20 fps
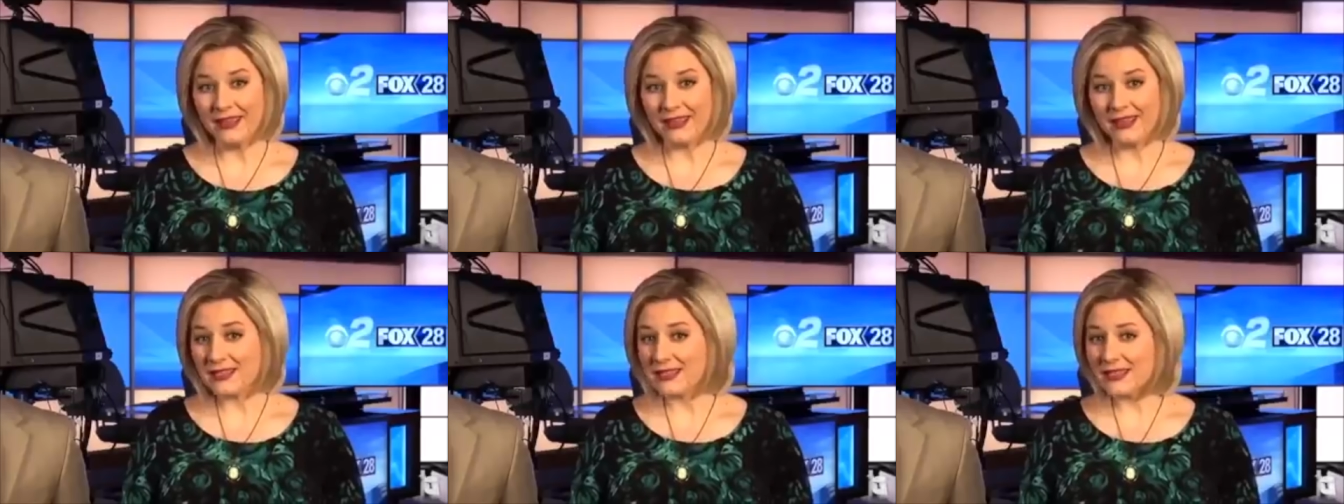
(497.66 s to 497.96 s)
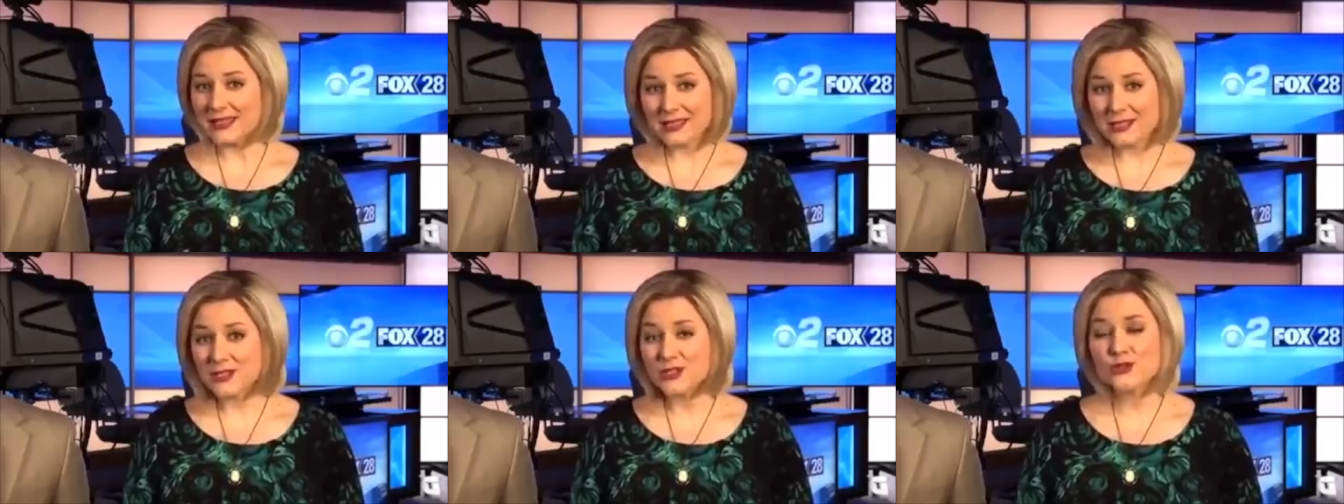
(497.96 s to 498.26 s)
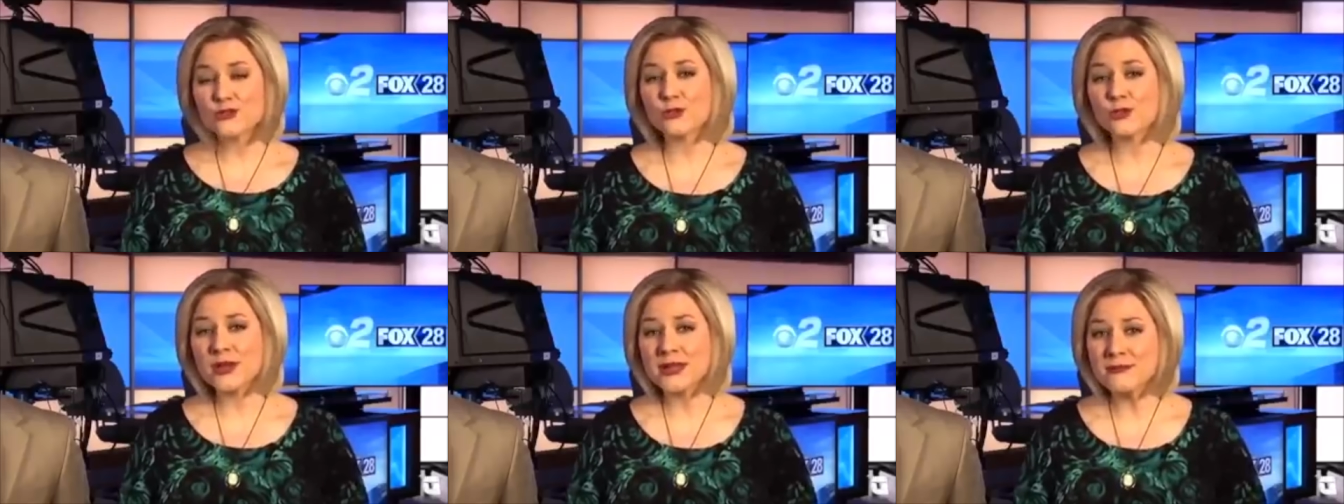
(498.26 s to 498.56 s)
This is
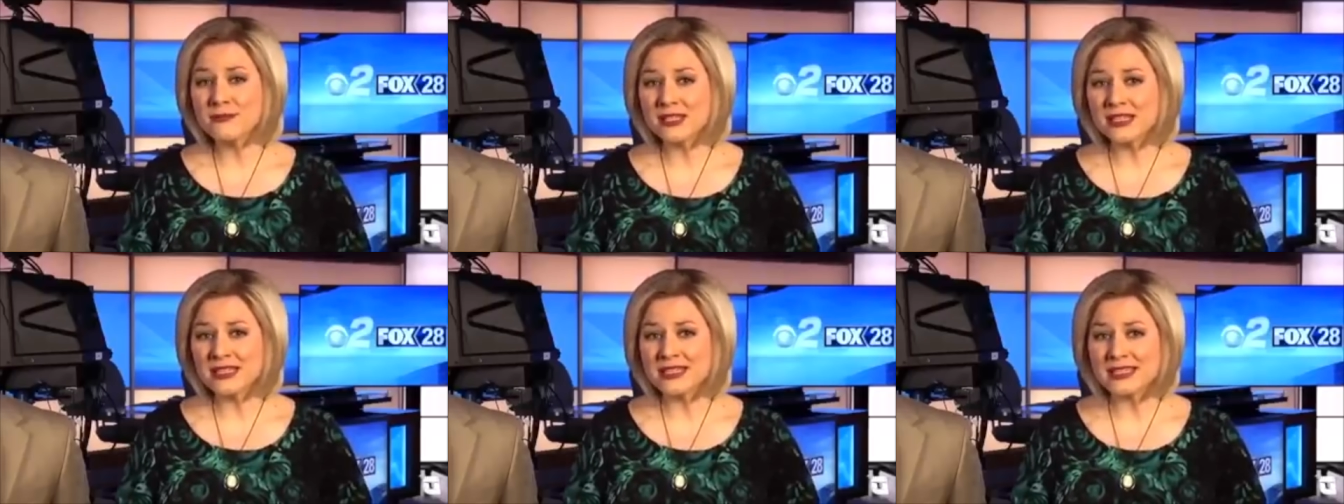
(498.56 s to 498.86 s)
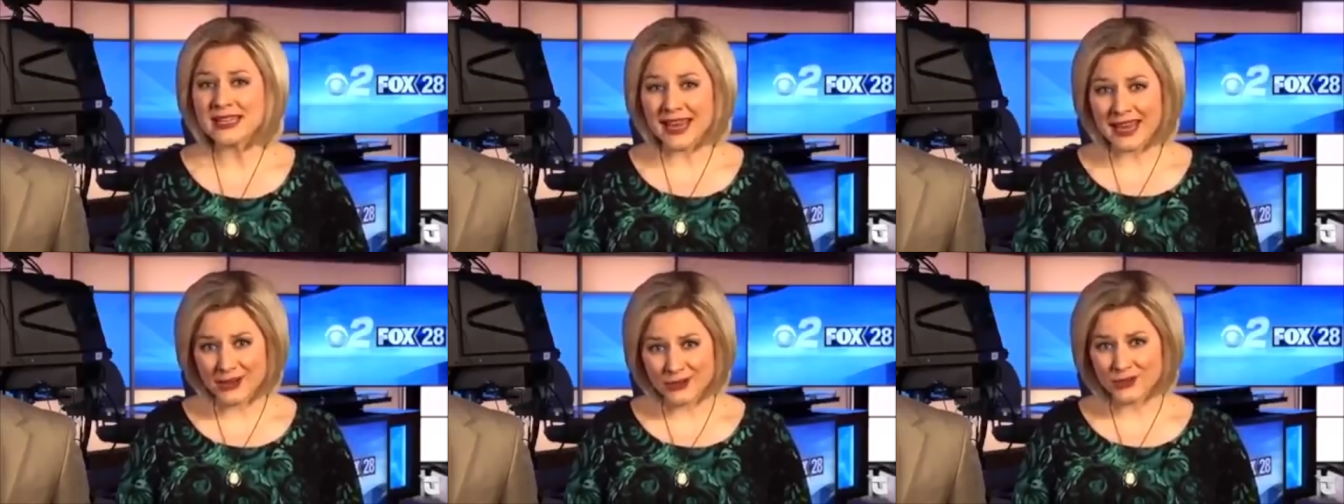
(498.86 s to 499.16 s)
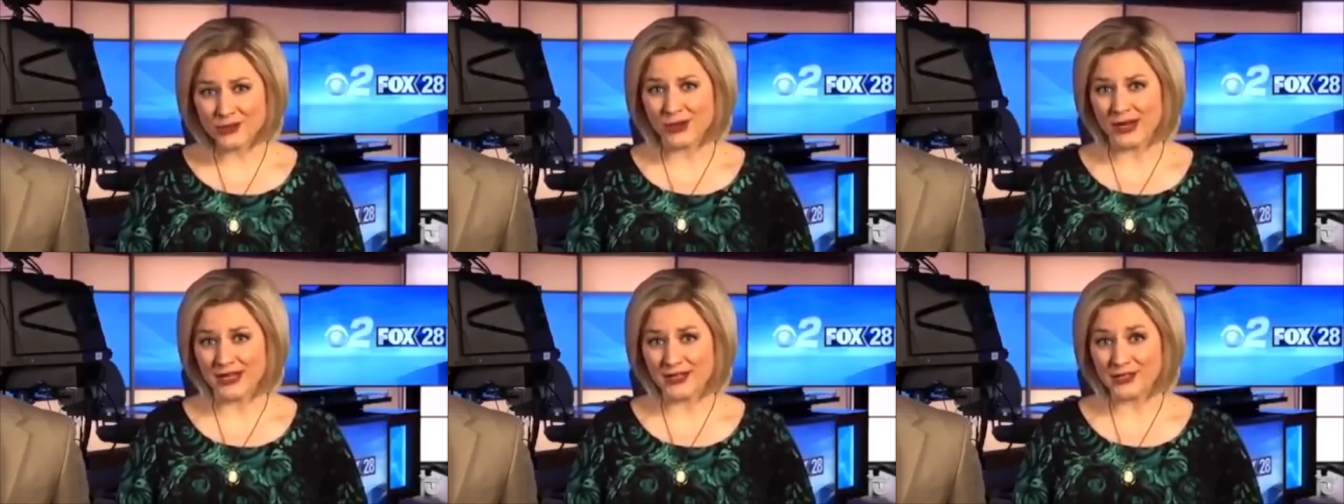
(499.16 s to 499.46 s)
extremely
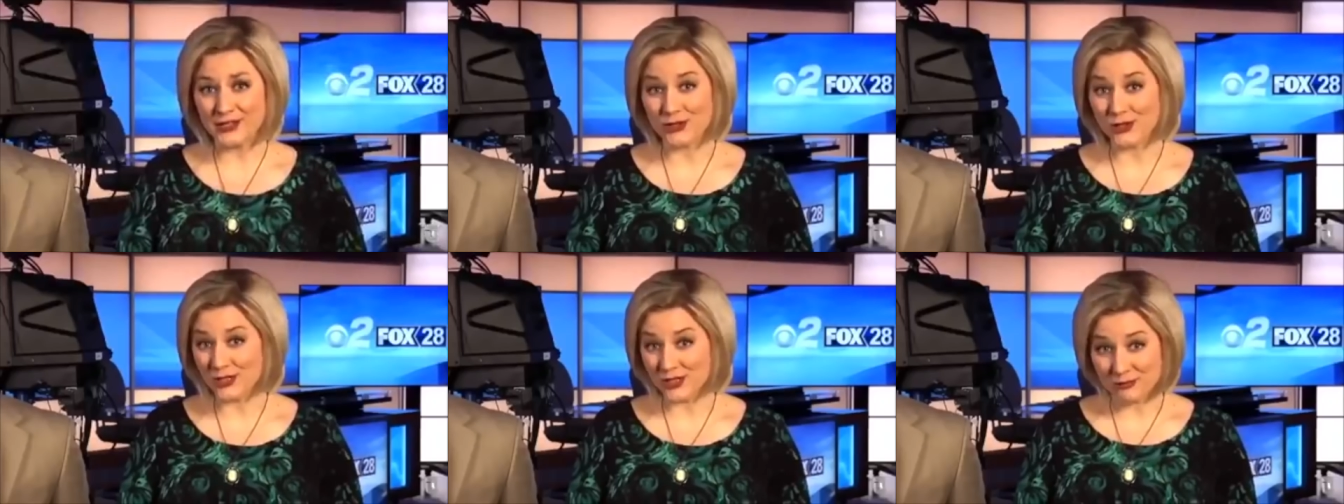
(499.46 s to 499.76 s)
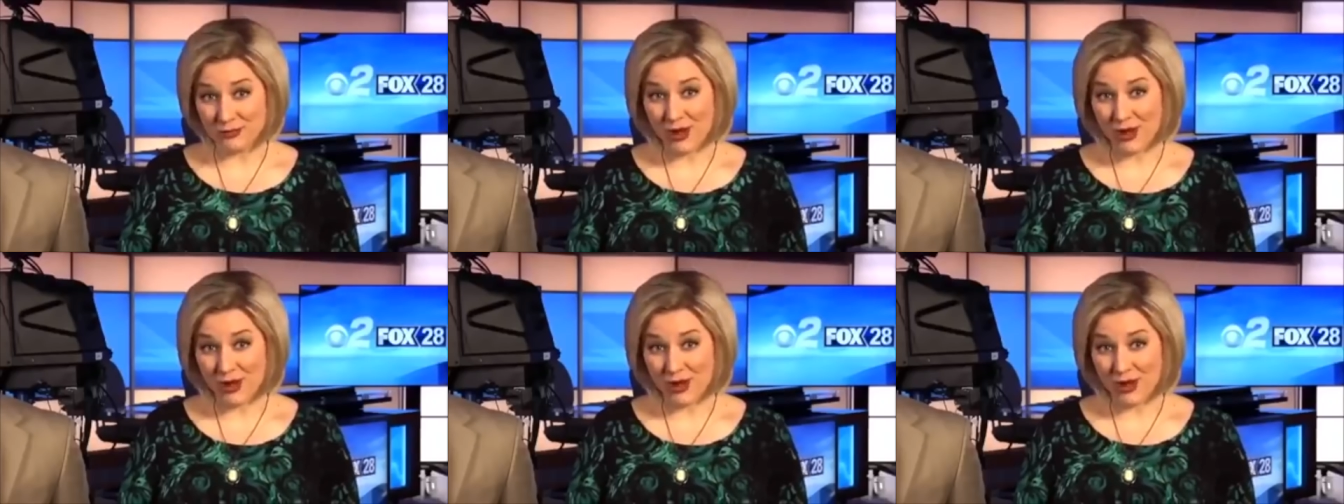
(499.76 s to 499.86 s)
dangerous to our